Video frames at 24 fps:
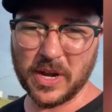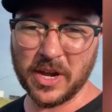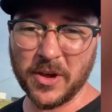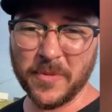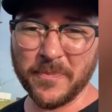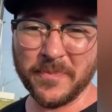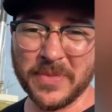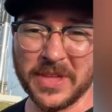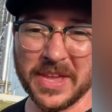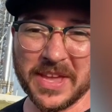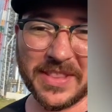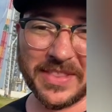
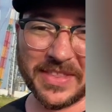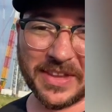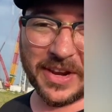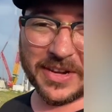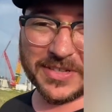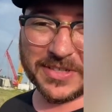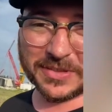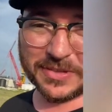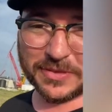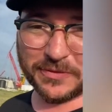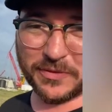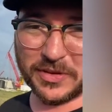Today we're going to be
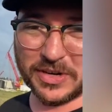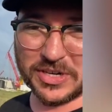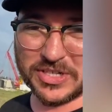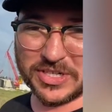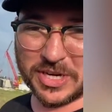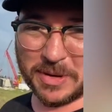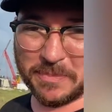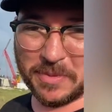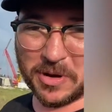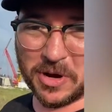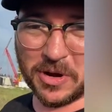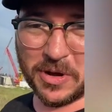recapping one
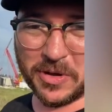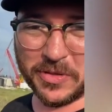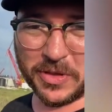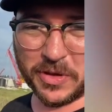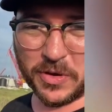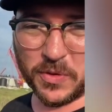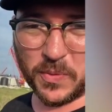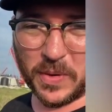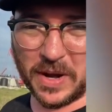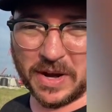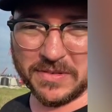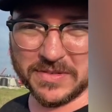of the top
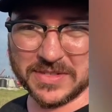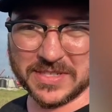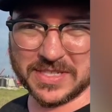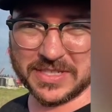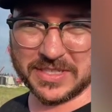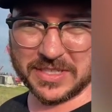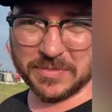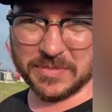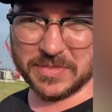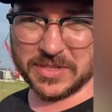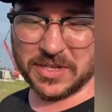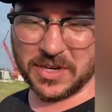content
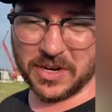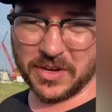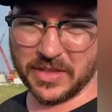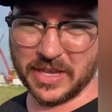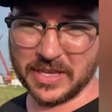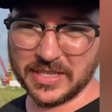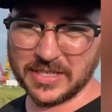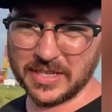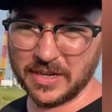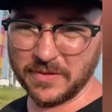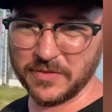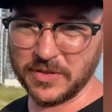creators or
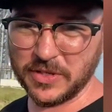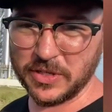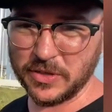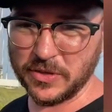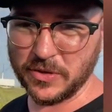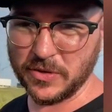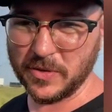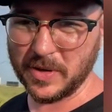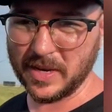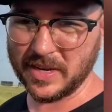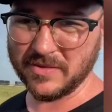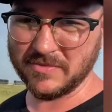
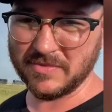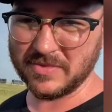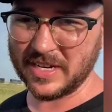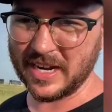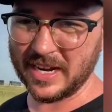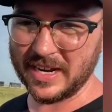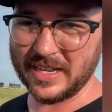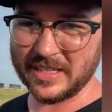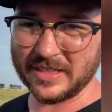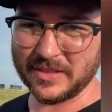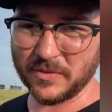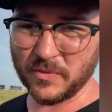fastest growing
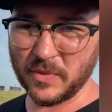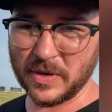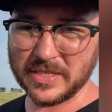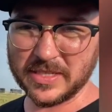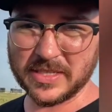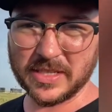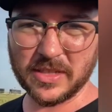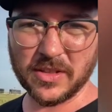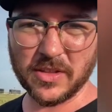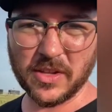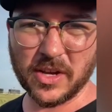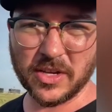YouTube
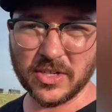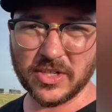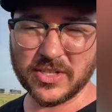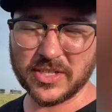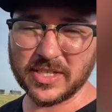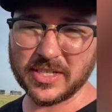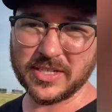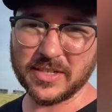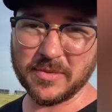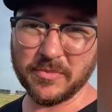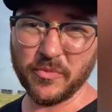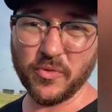creators in
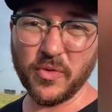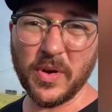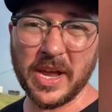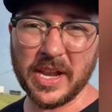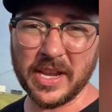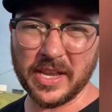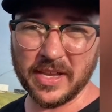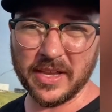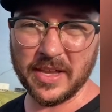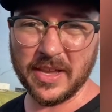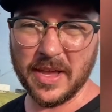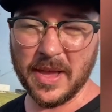
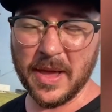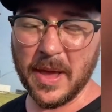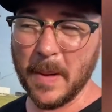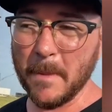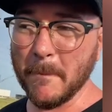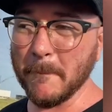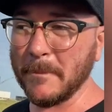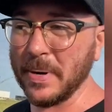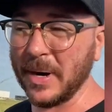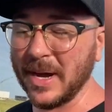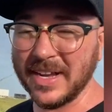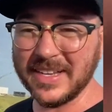the
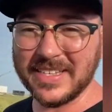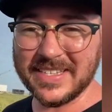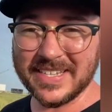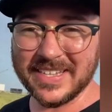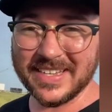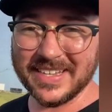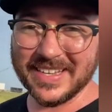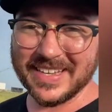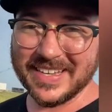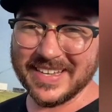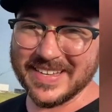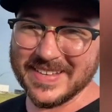market right
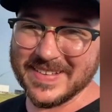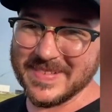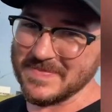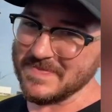now.